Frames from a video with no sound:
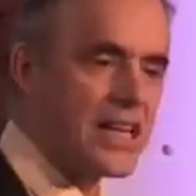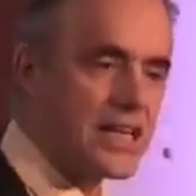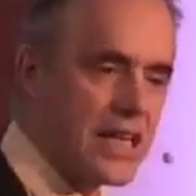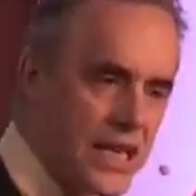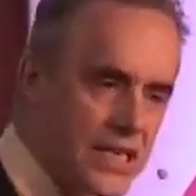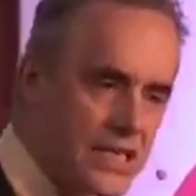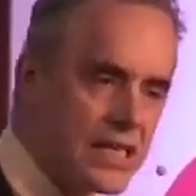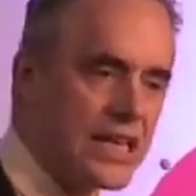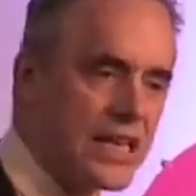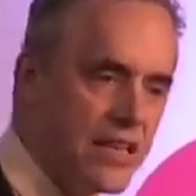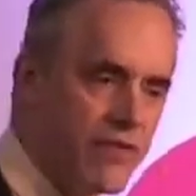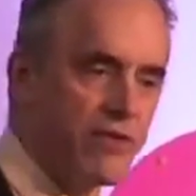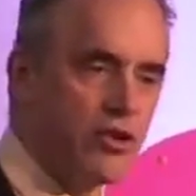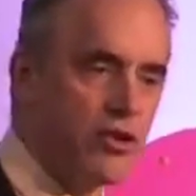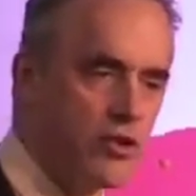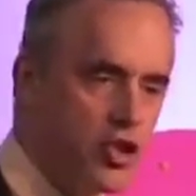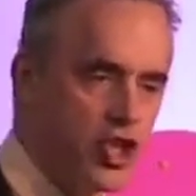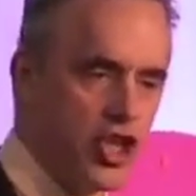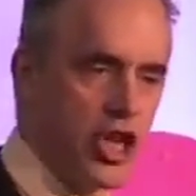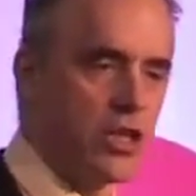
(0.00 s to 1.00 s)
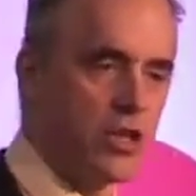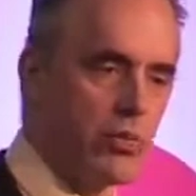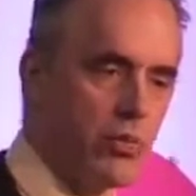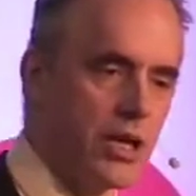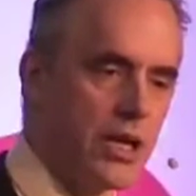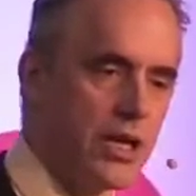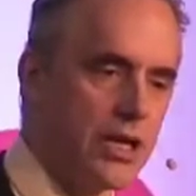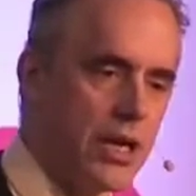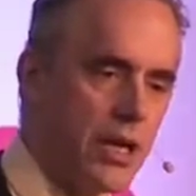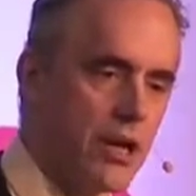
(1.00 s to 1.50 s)
as if you
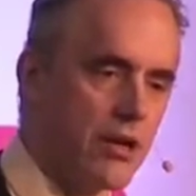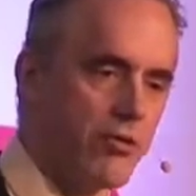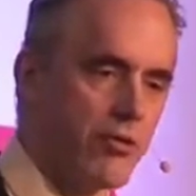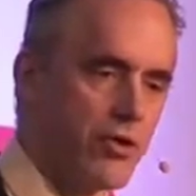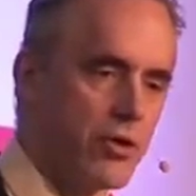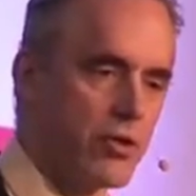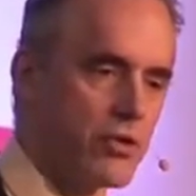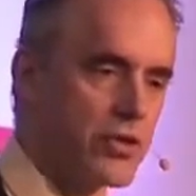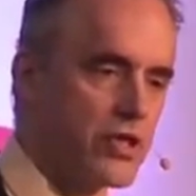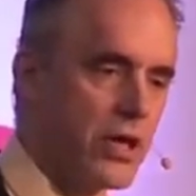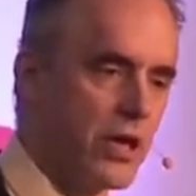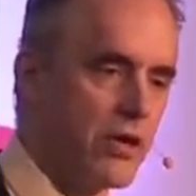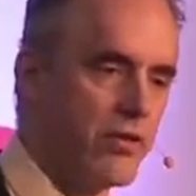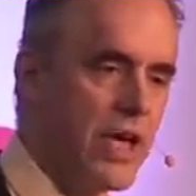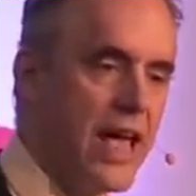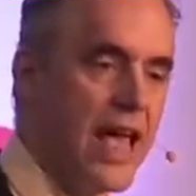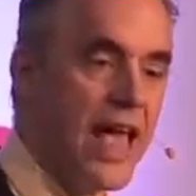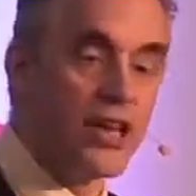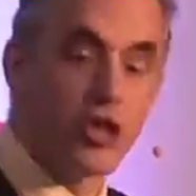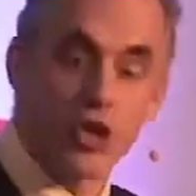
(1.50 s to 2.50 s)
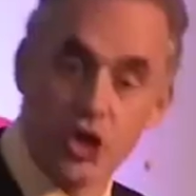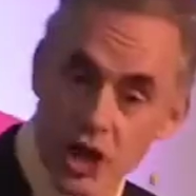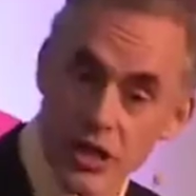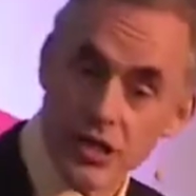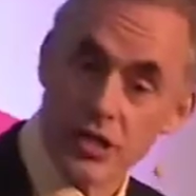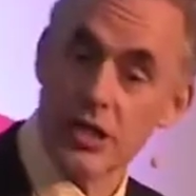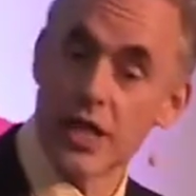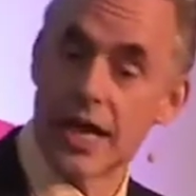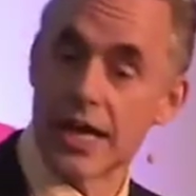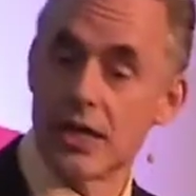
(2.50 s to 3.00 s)
genuinely care for yourself.
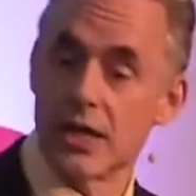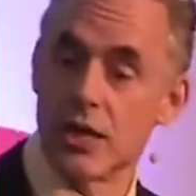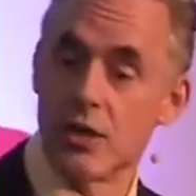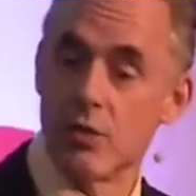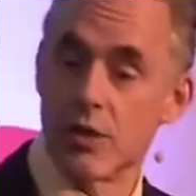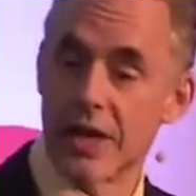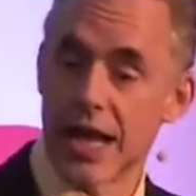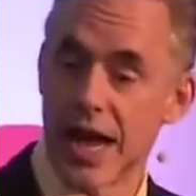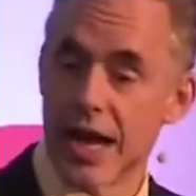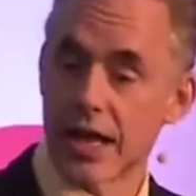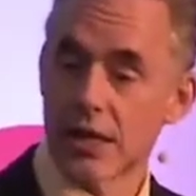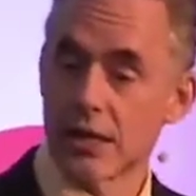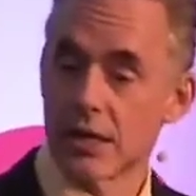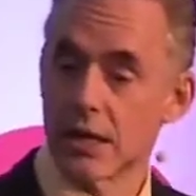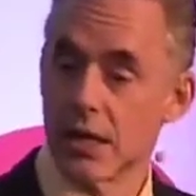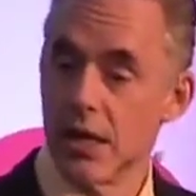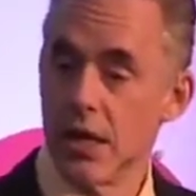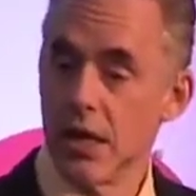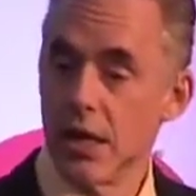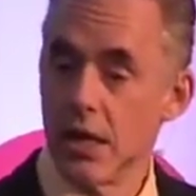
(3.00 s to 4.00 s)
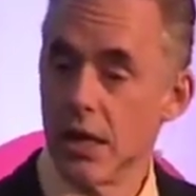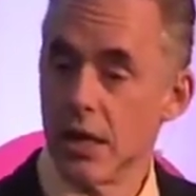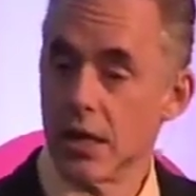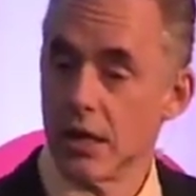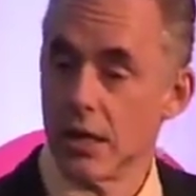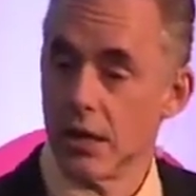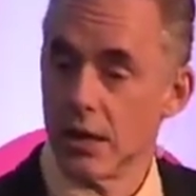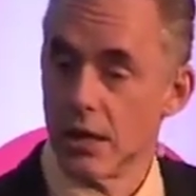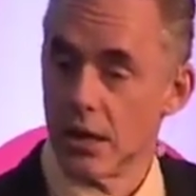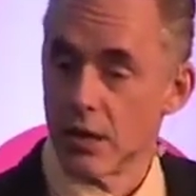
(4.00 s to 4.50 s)
Just like you would act
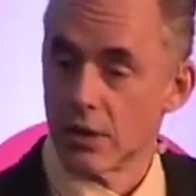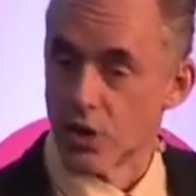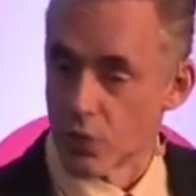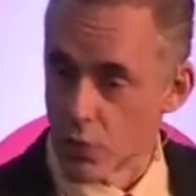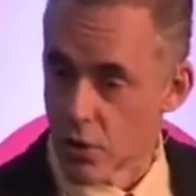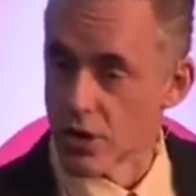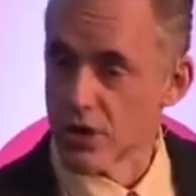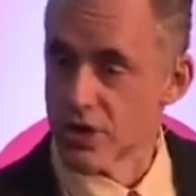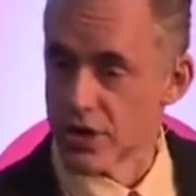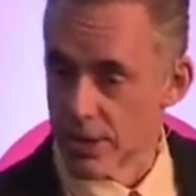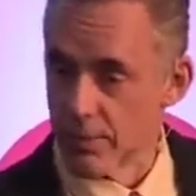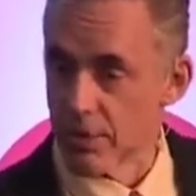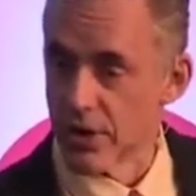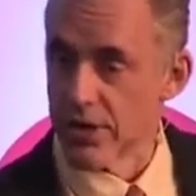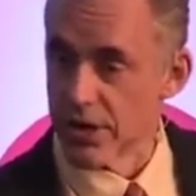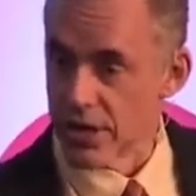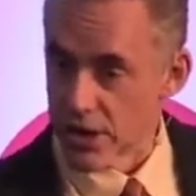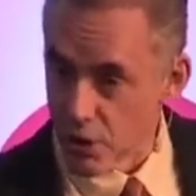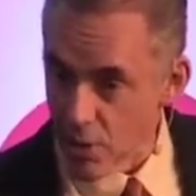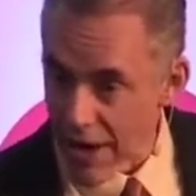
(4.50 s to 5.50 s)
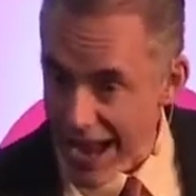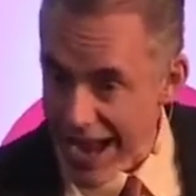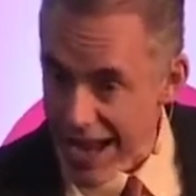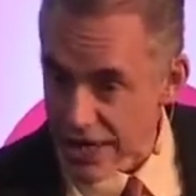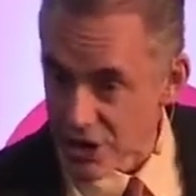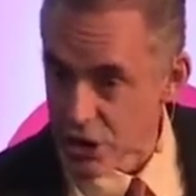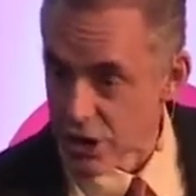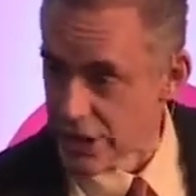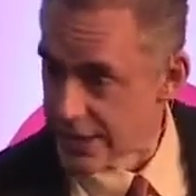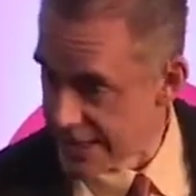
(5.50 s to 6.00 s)
towards someone that you
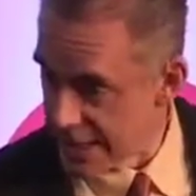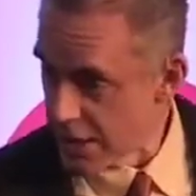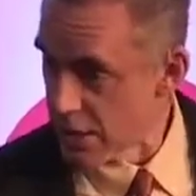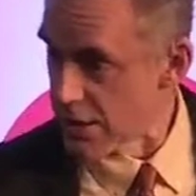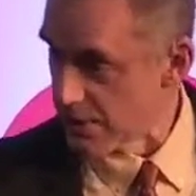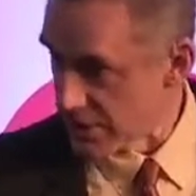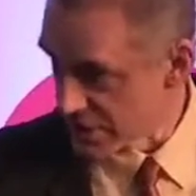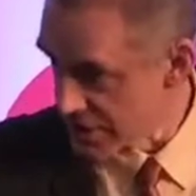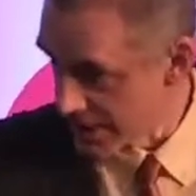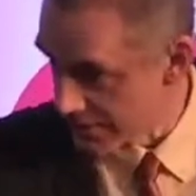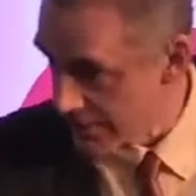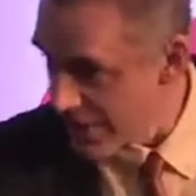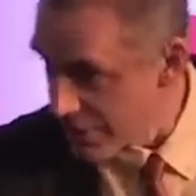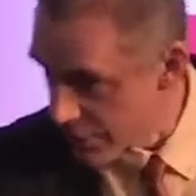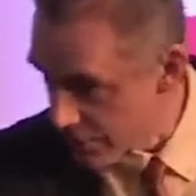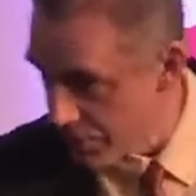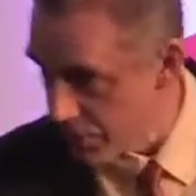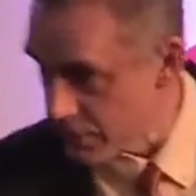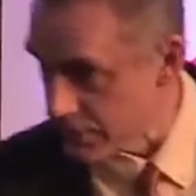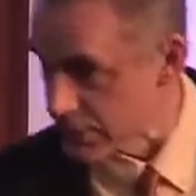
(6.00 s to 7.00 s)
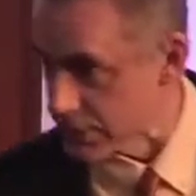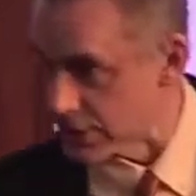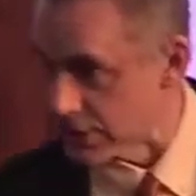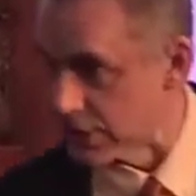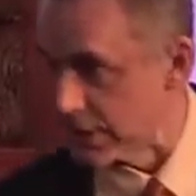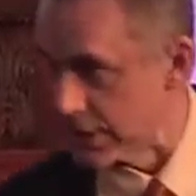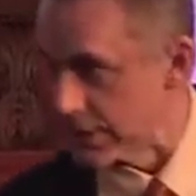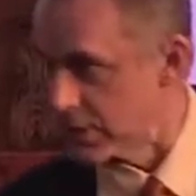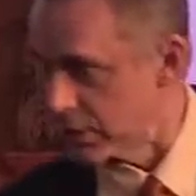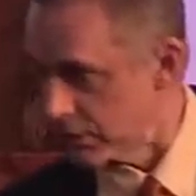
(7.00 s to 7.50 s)
actually cared about, some other person. And so